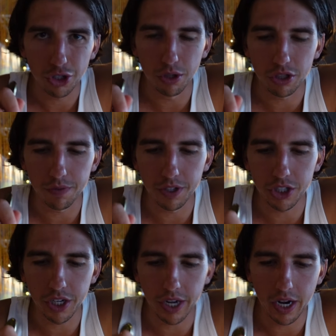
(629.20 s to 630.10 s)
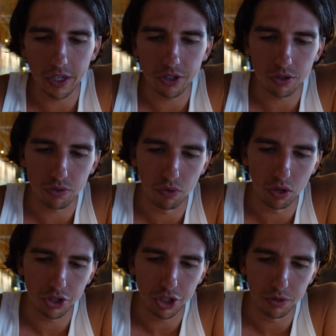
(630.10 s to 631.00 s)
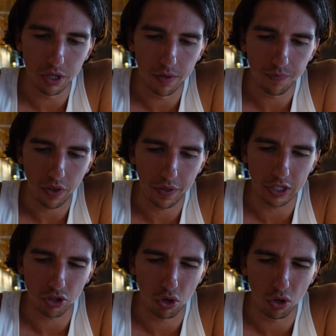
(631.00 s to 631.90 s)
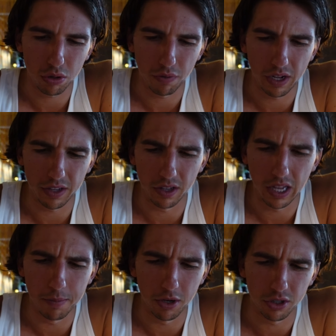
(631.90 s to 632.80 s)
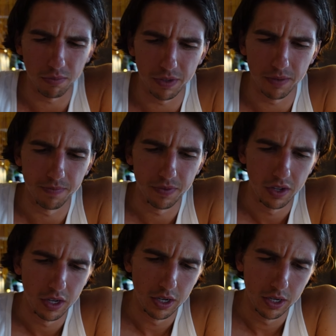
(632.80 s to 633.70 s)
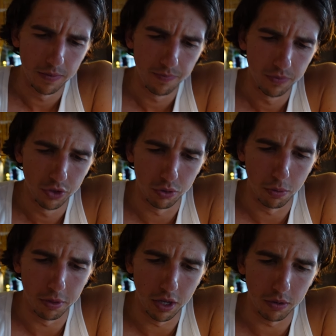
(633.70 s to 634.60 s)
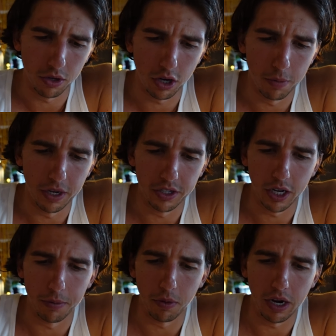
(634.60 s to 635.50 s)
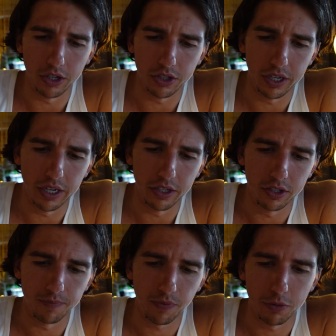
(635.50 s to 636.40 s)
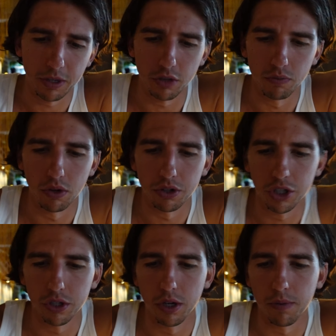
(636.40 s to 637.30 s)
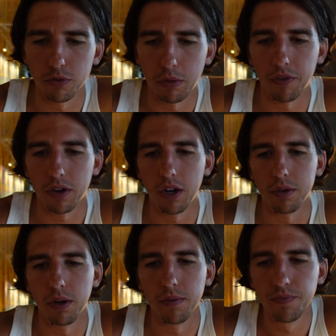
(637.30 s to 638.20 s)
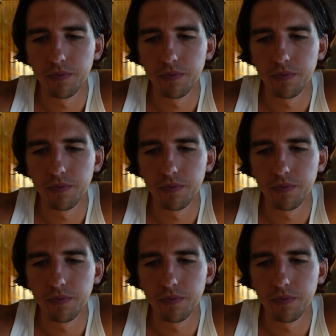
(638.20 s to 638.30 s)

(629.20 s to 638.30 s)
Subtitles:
Tuna ceviche, guys. It's raw tuna. I think it's cooked with like a lemon or something. Someone below can comment and tell me what it is. Basically raw tuna, avocado on.